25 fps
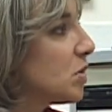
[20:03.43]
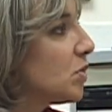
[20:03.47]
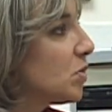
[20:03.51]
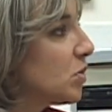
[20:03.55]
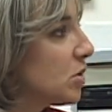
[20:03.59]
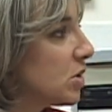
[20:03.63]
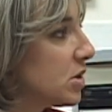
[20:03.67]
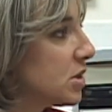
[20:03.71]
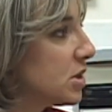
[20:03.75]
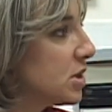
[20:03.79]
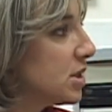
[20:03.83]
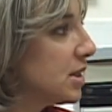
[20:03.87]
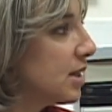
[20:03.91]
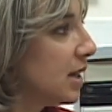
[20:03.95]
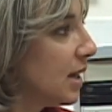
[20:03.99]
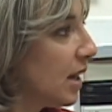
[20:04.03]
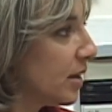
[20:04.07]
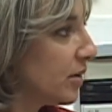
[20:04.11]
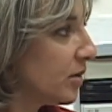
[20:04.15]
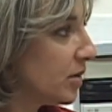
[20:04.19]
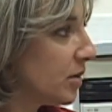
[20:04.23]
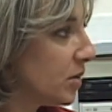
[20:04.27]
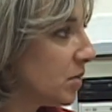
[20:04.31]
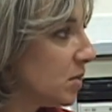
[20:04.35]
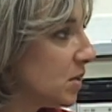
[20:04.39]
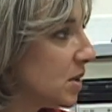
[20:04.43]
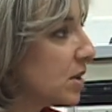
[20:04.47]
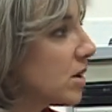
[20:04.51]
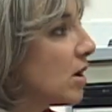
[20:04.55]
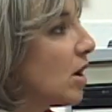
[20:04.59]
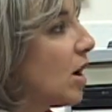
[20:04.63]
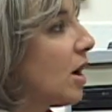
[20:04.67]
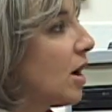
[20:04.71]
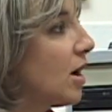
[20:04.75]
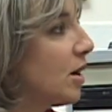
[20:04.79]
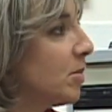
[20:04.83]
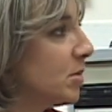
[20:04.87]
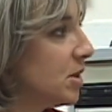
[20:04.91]
work together with
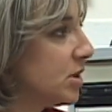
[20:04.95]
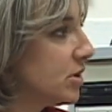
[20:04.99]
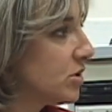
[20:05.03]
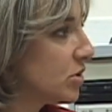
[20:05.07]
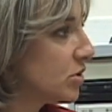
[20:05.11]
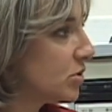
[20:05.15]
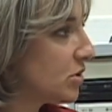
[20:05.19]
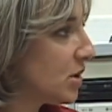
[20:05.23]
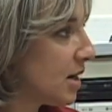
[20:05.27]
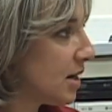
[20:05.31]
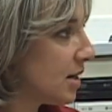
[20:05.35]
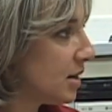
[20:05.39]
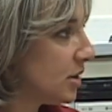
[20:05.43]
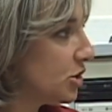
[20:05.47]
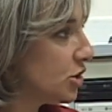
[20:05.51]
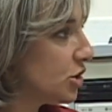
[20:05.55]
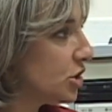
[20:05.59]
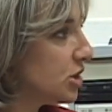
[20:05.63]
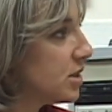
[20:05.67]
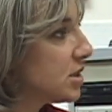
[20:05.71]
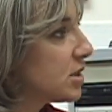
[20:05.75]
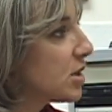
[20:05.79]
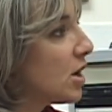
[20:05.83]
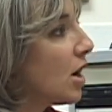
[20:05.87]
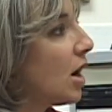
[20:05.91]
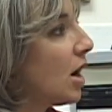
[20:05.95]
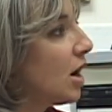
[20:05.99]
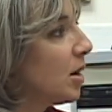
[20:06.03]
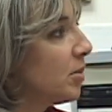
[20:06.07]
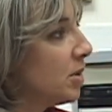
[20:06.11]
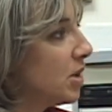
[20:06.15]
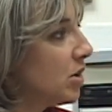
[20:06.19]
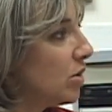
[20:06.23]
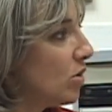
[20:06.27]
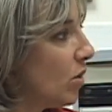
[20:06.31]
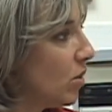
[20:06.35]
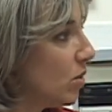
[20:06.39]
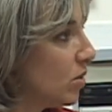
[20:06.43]
common strategies,
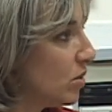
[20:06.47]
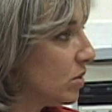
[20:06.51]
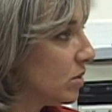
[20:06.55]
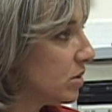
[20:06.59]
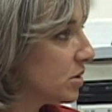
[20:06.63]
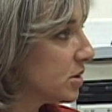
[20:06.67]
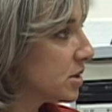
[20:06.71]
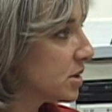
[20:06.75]
common goals,